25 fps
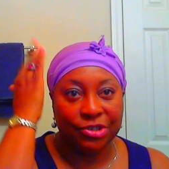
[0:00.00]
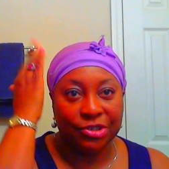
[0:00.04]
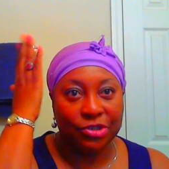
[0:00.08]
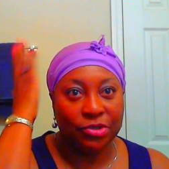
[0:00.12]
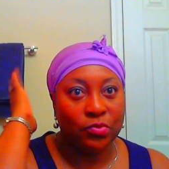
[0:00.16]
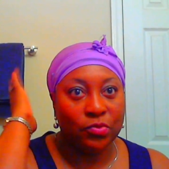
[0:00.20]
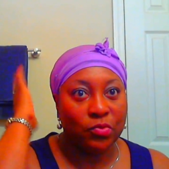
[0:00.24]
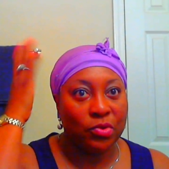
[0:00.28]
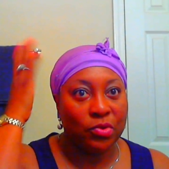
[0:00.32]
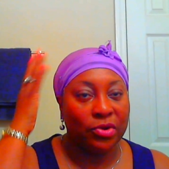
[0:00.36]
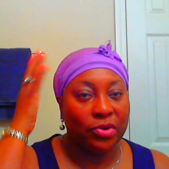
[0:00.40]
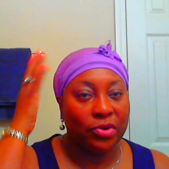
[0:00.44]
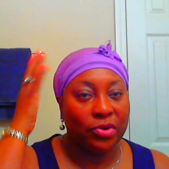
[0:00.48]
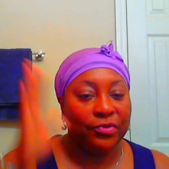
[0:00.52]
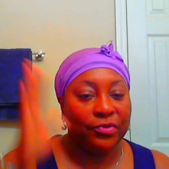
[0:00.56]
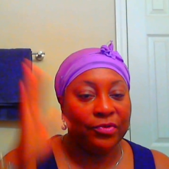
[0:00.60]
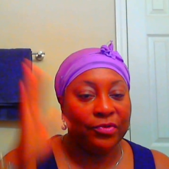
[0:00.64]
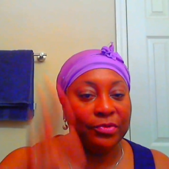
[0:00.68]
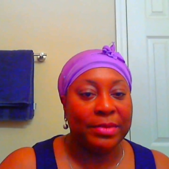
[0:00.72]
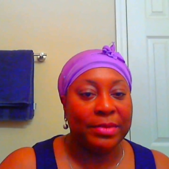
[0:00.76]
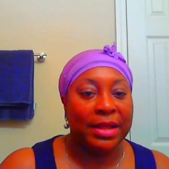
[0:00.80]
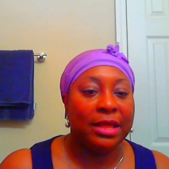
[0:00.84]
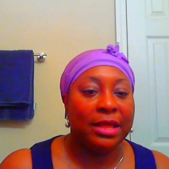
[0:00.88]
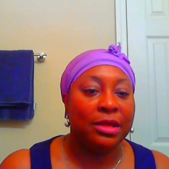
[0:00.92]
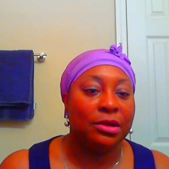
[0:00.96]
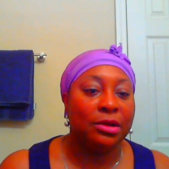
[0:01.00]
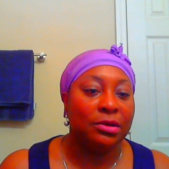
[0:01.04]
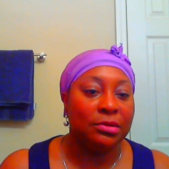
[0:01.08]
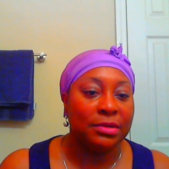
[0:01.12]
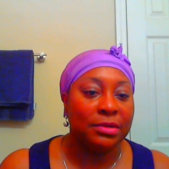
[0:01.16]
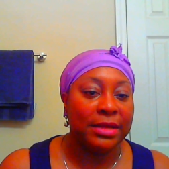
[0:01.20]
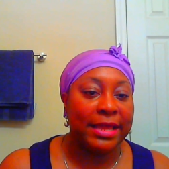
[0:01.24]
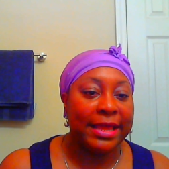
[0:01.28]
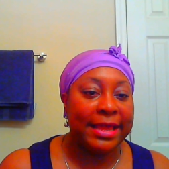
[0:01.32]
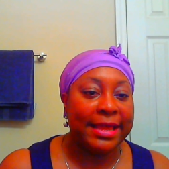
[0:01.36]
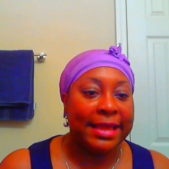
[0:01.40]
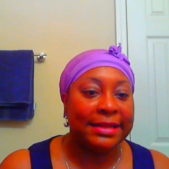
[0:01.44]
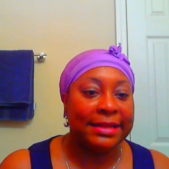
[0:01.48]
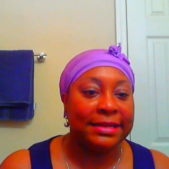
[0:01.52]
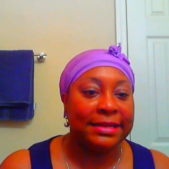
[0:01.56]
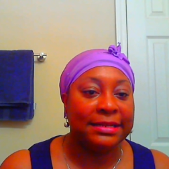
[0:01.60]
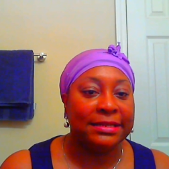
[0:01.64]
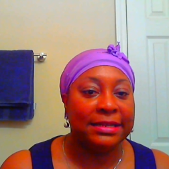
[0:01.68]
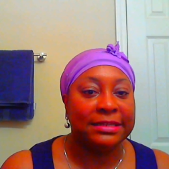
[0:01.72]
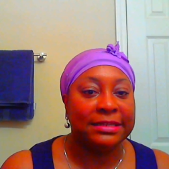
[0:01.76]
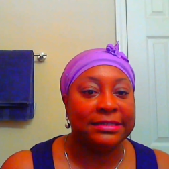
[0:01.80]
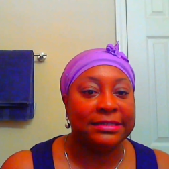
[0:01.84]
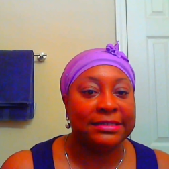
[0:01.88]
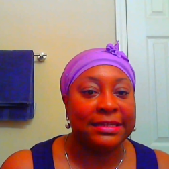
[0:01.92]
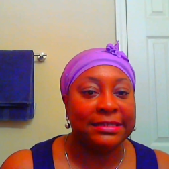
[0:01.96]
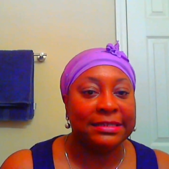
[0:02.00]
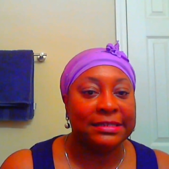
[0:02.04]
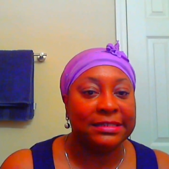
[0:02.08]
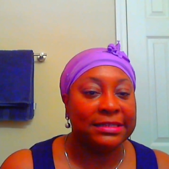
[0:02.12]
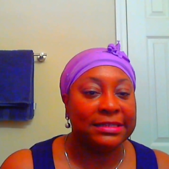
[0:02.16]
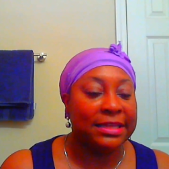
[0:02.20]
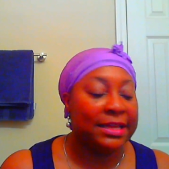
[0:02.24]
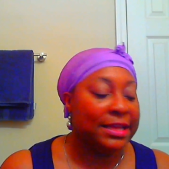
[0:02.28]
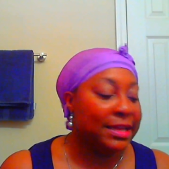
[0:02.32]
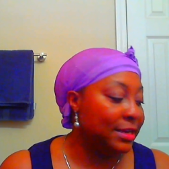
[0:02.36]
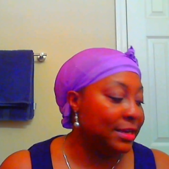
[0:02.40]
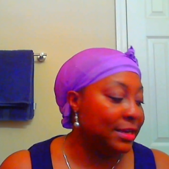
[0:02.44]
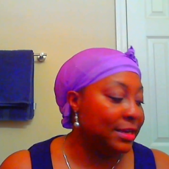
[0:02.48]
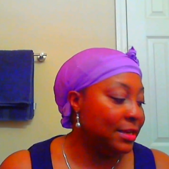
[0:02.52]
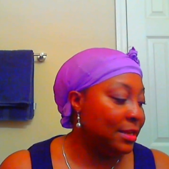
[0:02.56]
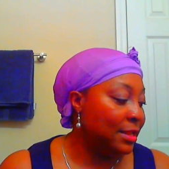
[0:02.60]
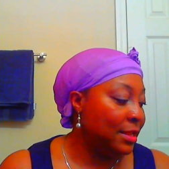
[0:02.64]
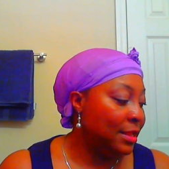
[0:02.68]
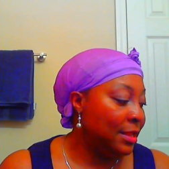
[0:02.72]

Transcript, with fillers: it'll work for my whole head. And as I said,